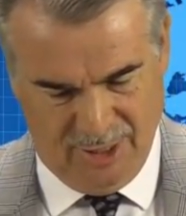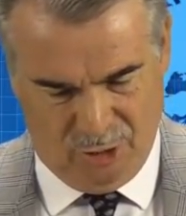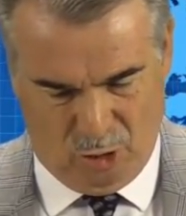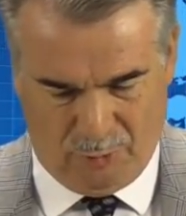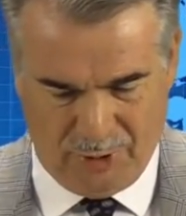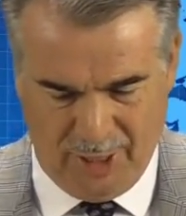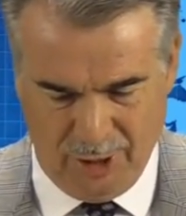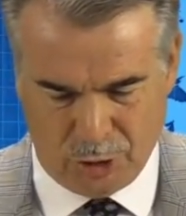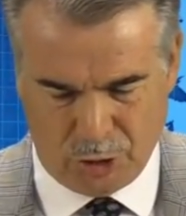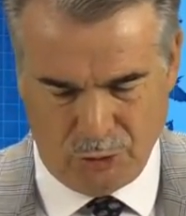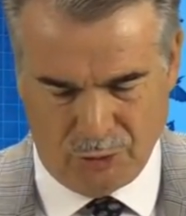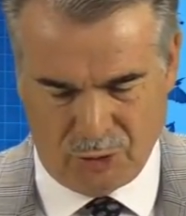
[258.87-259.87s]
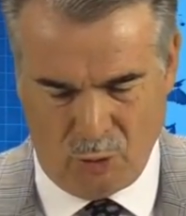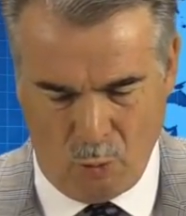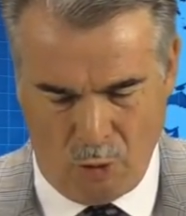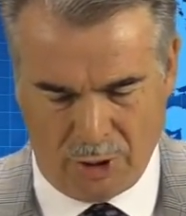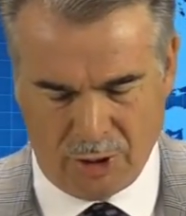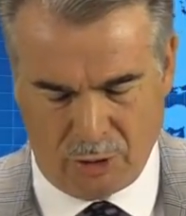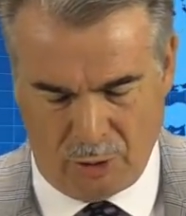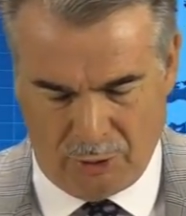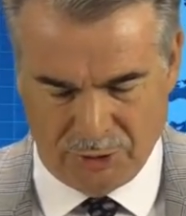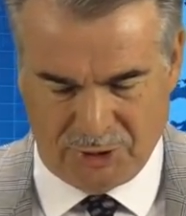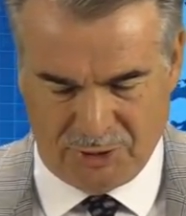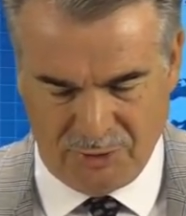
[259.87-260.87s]
Europeans should work
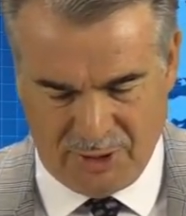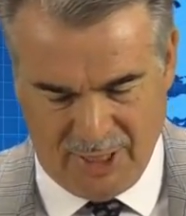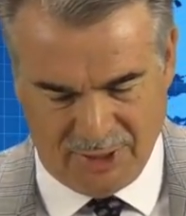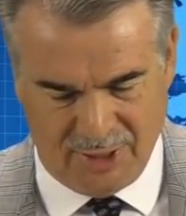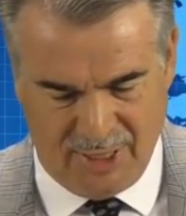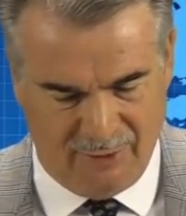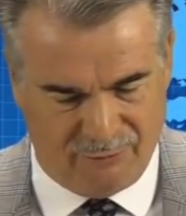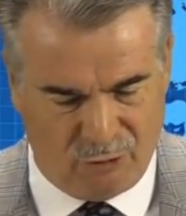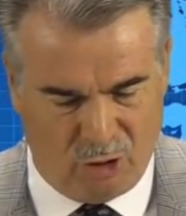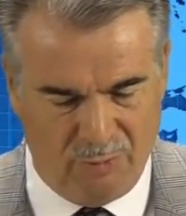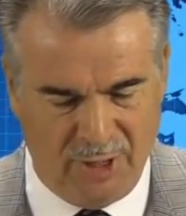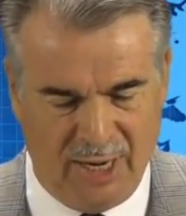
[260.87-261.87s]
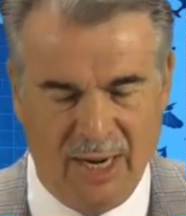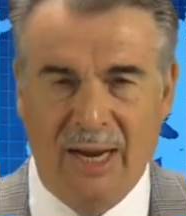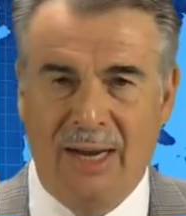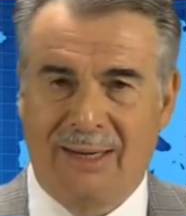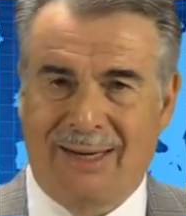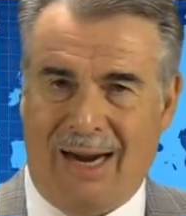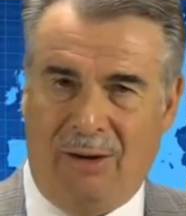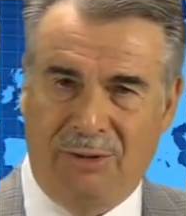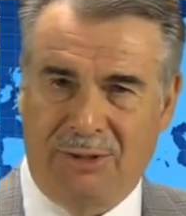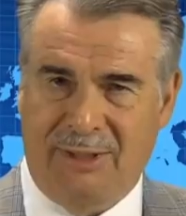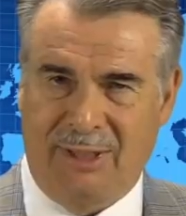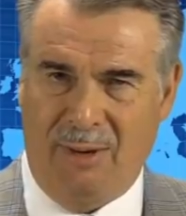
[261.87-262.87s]
closer together and form a
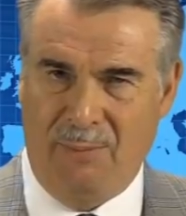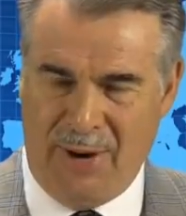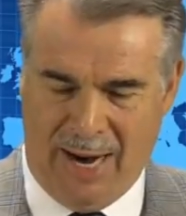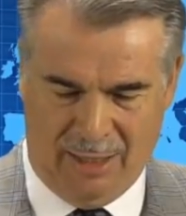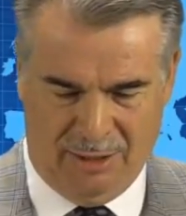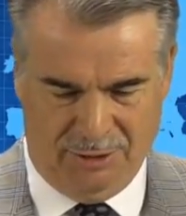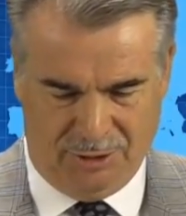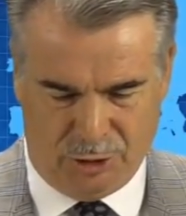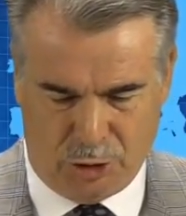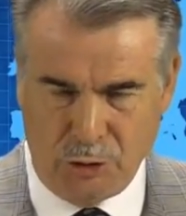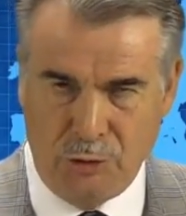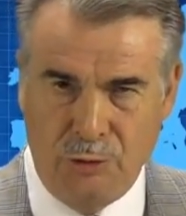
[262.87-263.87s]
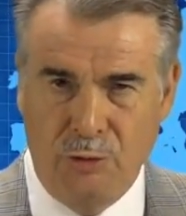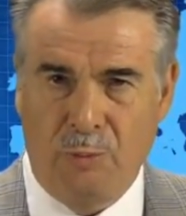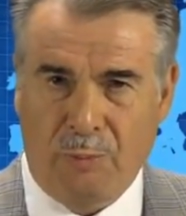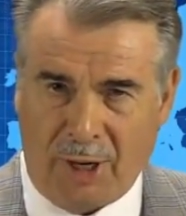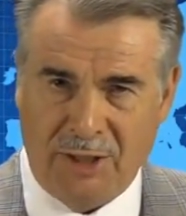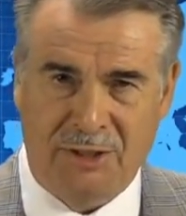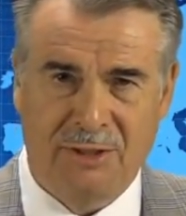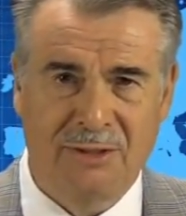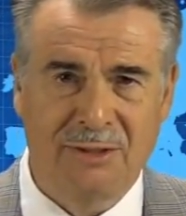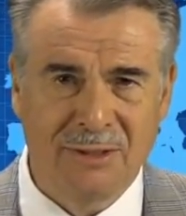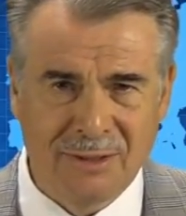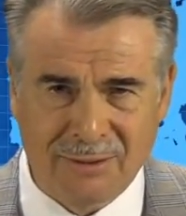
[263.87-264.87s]
counterbalance to
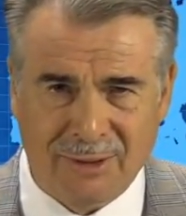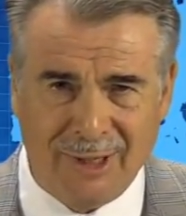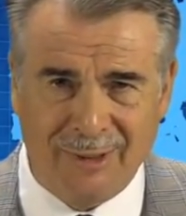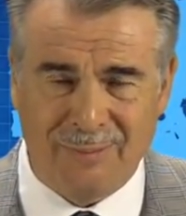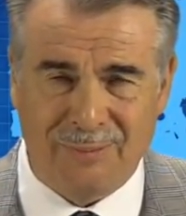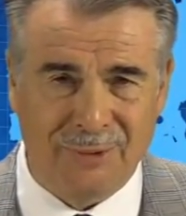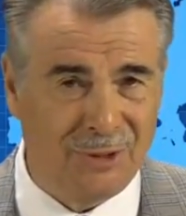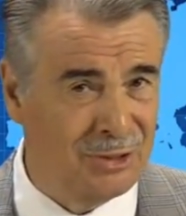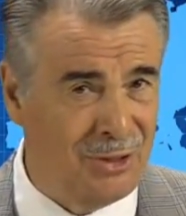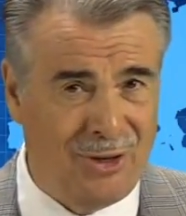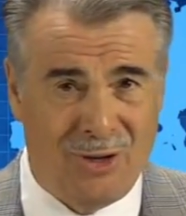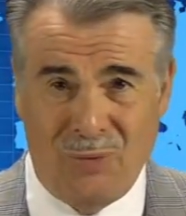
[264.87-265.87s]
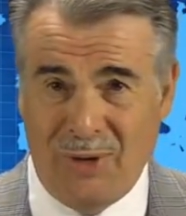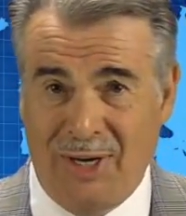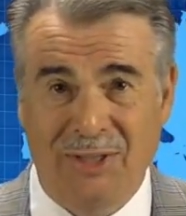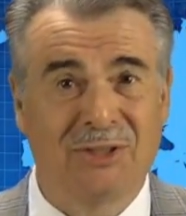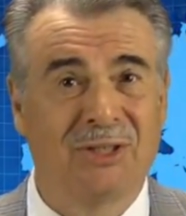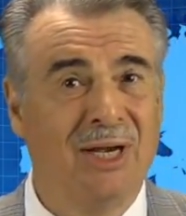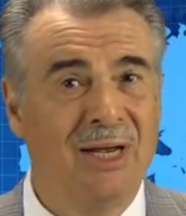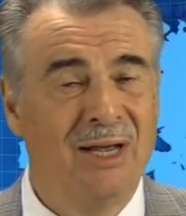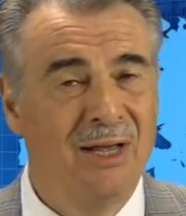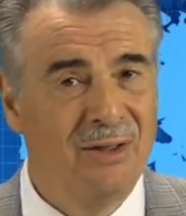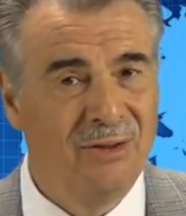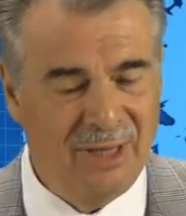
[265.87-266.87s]
President Trump. It's always
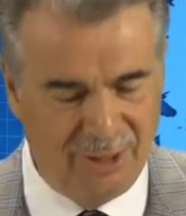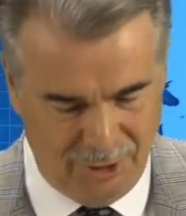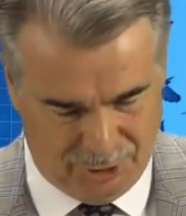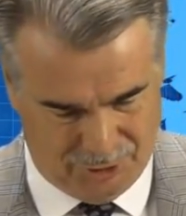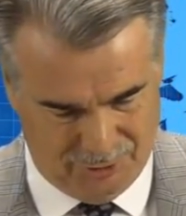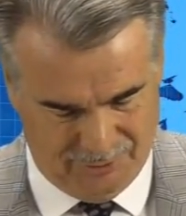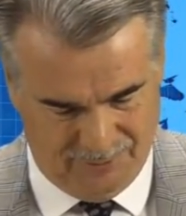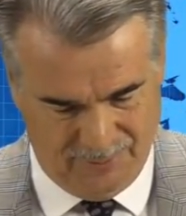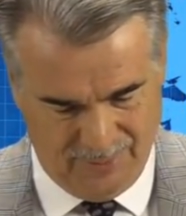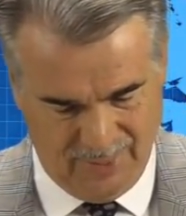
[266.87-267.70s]
that issue.